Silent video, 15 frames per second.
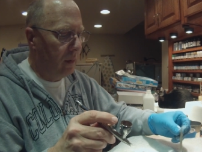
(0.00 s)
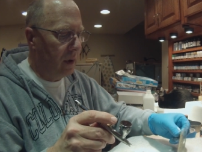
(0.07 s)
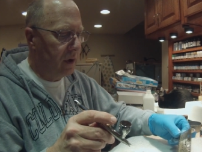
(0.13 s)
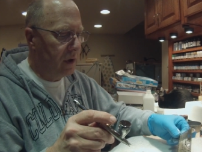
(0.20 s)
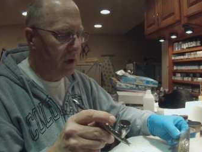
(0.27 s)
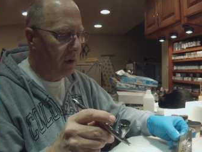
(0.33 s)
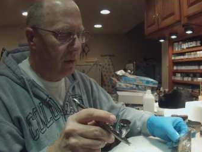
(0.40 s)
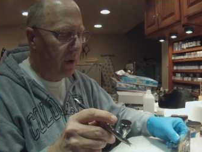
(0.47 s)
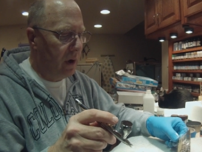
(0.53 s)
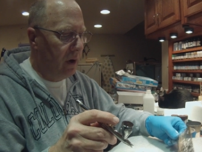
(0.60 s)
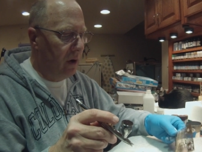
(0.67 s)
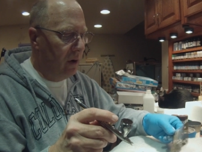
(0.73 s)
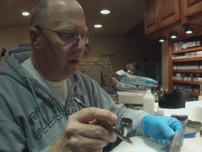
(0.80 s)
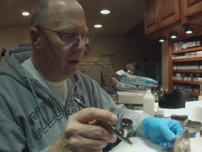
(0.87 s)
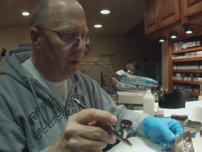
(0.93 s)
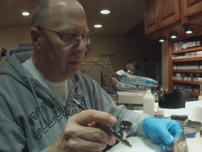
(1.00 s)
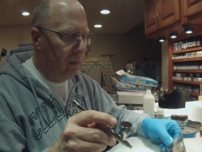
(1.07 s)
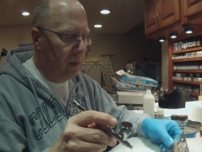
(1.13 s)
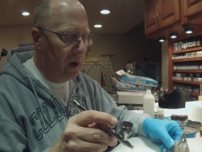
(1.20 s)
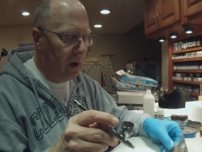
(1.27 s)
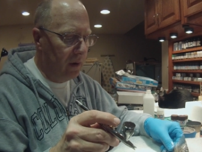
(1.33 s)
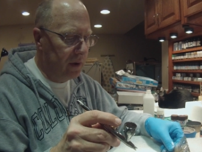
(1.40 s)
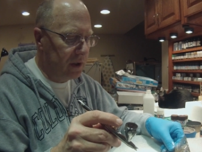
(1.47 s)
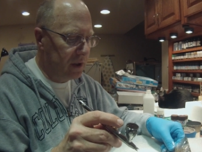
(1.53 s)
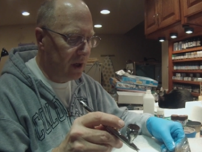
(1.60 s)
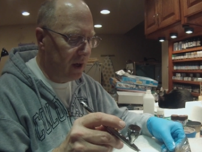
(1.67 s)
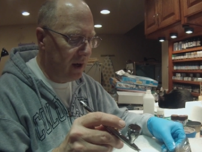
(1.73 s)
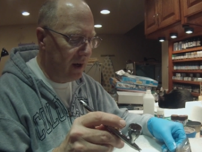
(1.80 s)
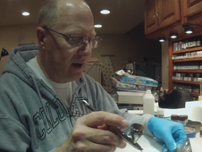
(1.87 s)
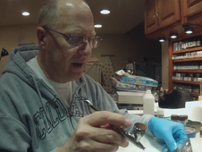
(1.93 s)
Make sure we do both
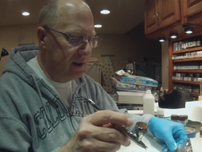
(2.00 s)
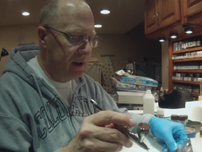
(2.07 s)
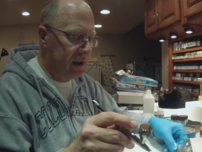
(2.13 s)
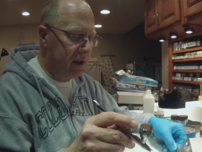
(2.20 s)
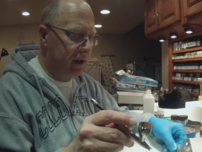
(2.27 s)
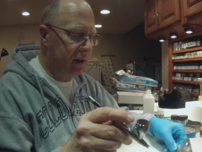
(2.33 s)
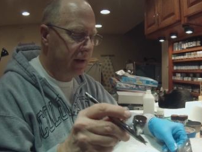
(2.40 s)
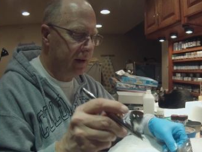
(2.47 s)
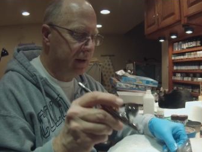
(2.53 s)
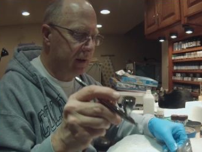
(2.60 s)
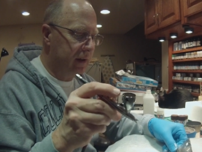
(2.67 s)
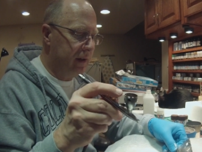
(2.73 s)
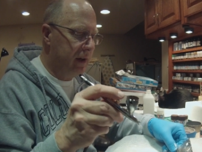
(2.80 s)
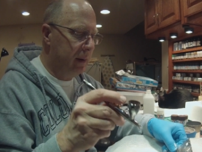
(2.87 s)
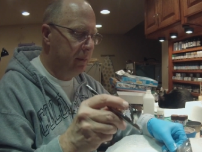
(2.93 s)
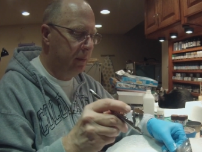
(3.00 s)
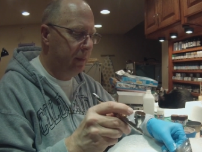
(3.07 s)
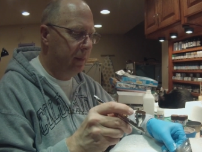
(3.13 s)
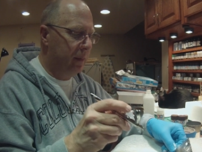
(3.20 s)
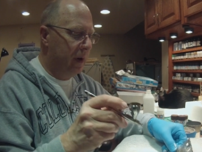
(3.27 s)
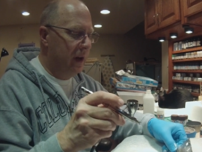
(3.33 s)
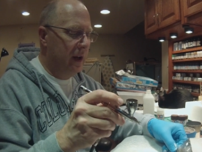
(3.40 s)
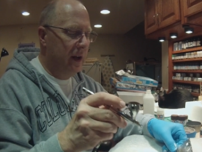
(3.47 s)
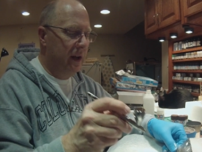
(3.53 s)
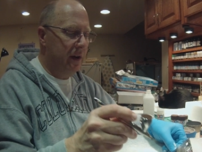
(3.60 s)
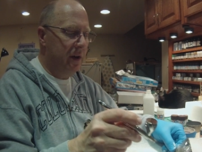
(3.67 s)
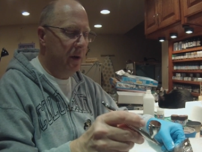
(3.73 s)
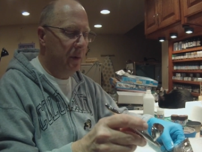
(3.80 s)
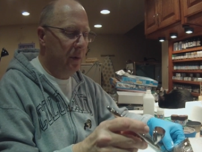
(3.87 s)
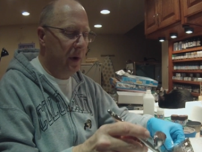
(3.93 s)
sides, except
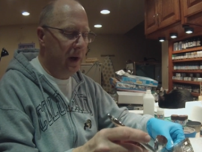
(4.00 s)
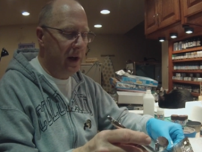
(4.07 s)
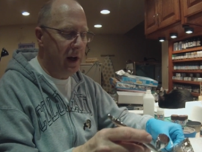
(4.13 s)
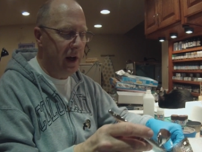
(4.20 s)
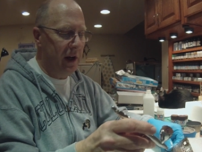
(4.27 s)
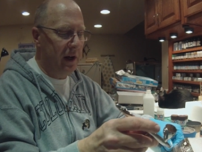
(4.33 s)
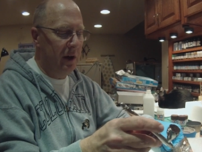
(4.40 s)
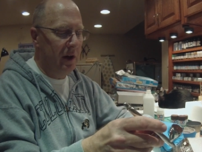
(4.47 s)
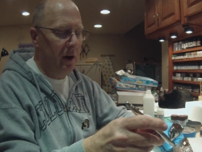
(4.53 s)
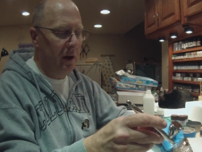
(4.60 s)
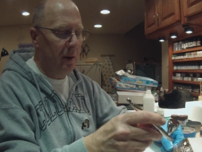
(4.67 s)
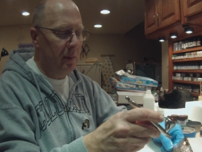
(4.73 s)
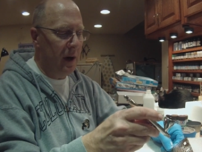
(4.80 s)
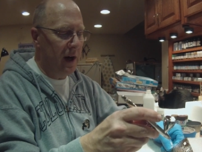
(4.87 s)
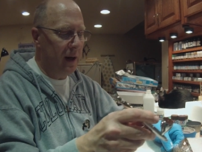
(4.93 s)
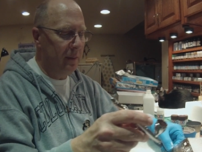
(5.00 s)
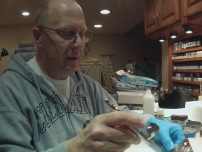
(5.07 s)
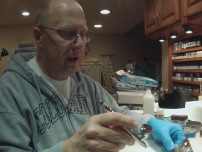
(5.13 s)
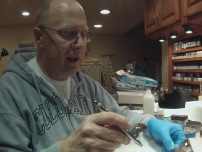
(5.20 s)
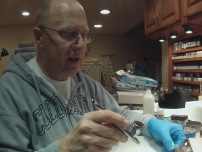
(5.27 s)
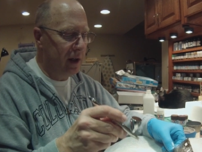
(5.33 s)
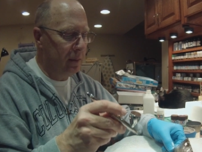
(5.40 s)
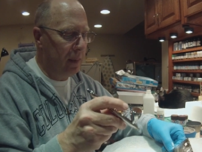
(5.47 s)
don't really need to do the bottom of these